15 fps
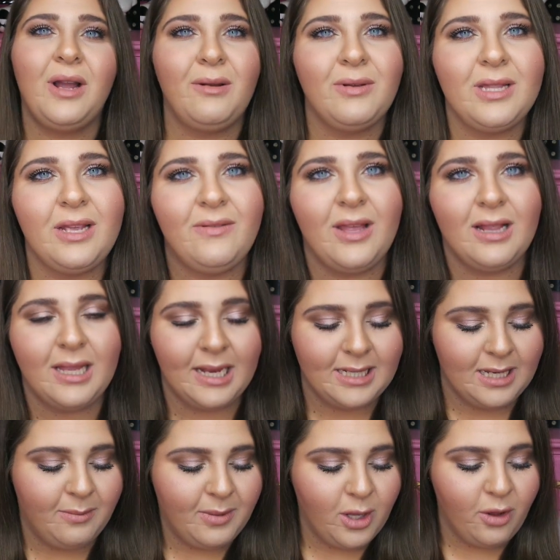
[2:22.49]
I will leave that
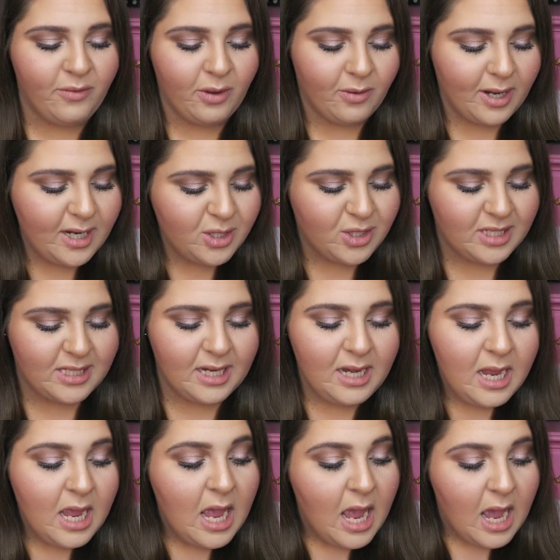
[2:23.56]
link down below if you are interested.